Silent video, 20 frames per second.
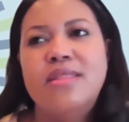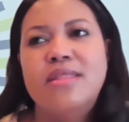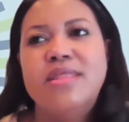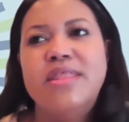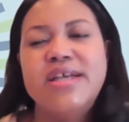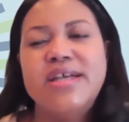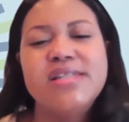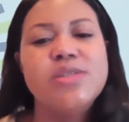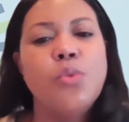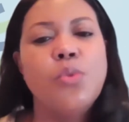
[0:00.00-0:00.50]

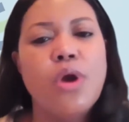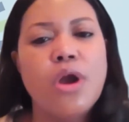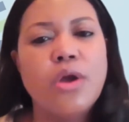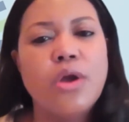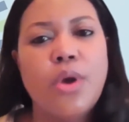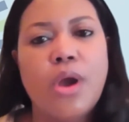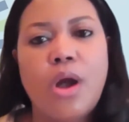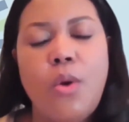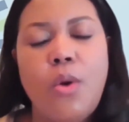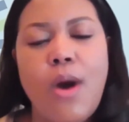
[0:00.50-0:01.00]
This
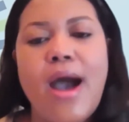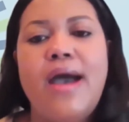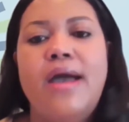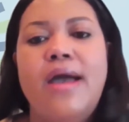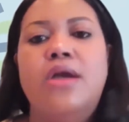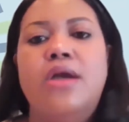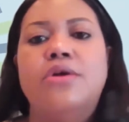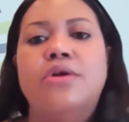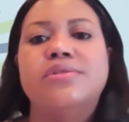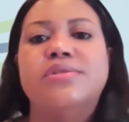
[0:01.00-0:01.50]
work
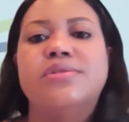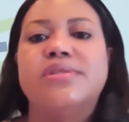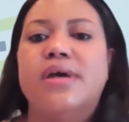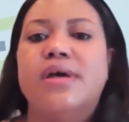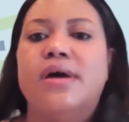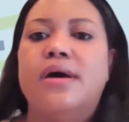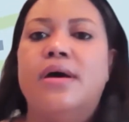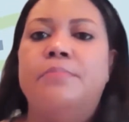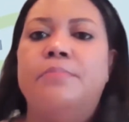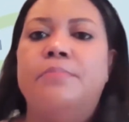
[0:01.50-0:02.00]
requires
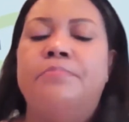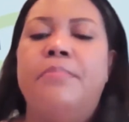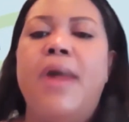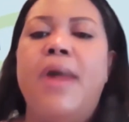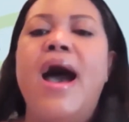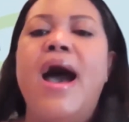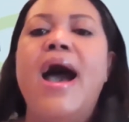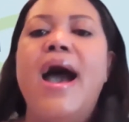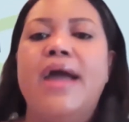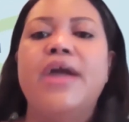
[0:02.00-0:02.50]
a
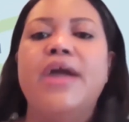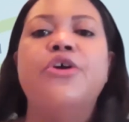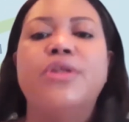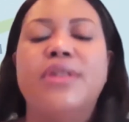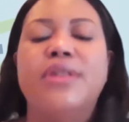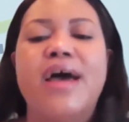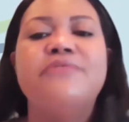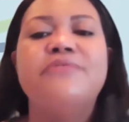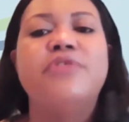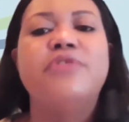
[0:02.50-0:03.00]
higher
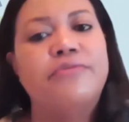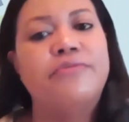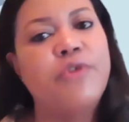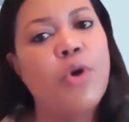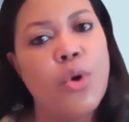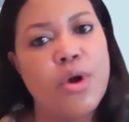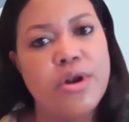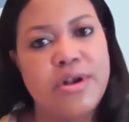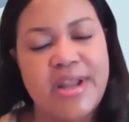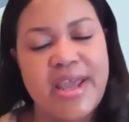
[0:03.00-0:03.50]
level of
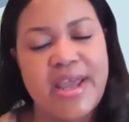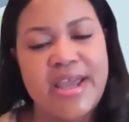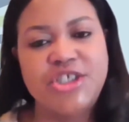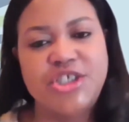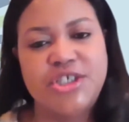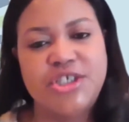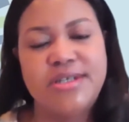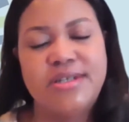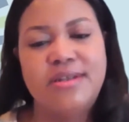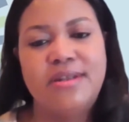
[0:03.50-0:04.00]

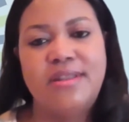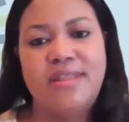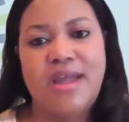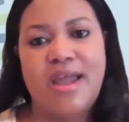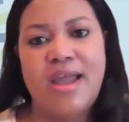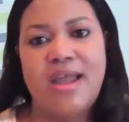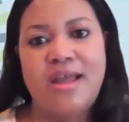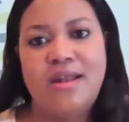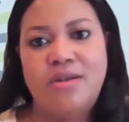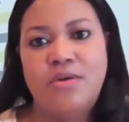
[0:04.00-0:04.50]
coordination
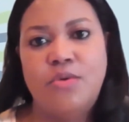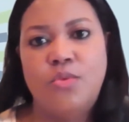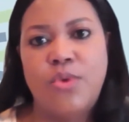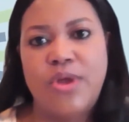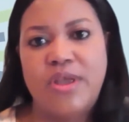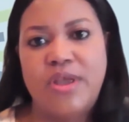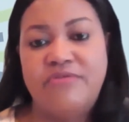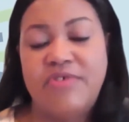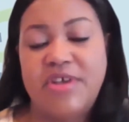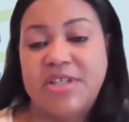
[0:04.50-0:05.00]
than
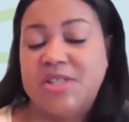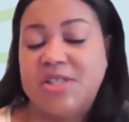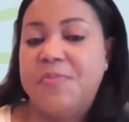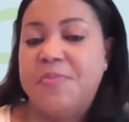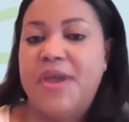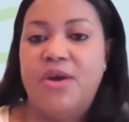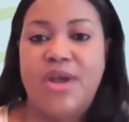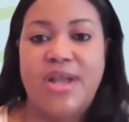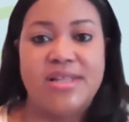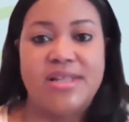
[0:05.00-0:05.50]
we've
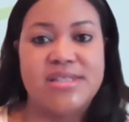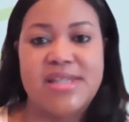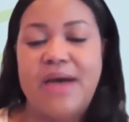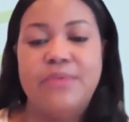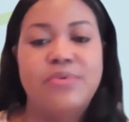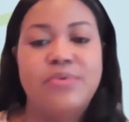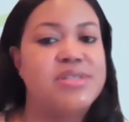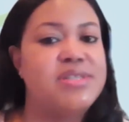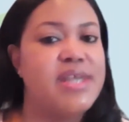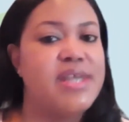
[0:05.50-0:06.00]
experienced,
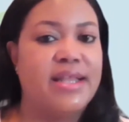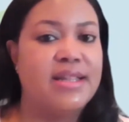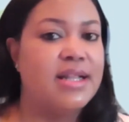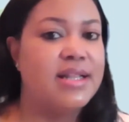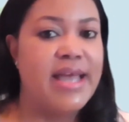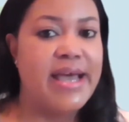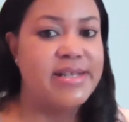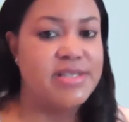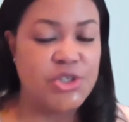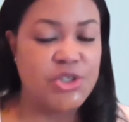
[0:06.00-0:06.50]
I would say, in the
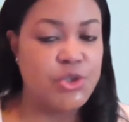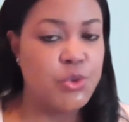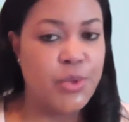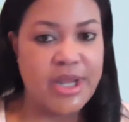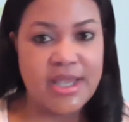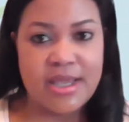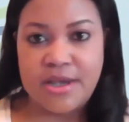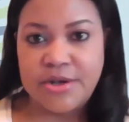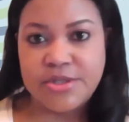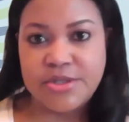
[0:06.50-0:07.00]
last
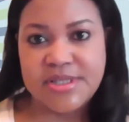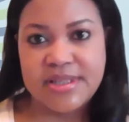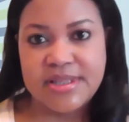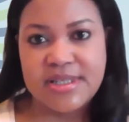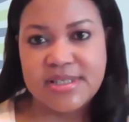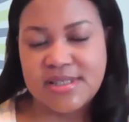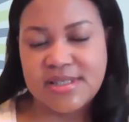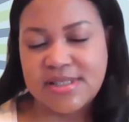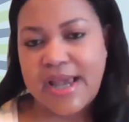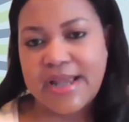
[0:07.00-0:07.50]
20 years in
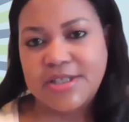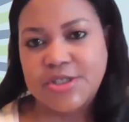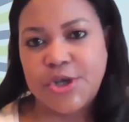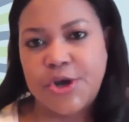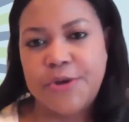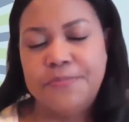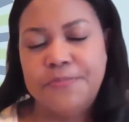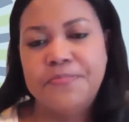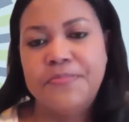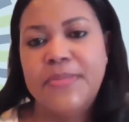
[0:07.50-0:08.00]
the
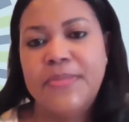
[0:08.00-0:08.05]
sector.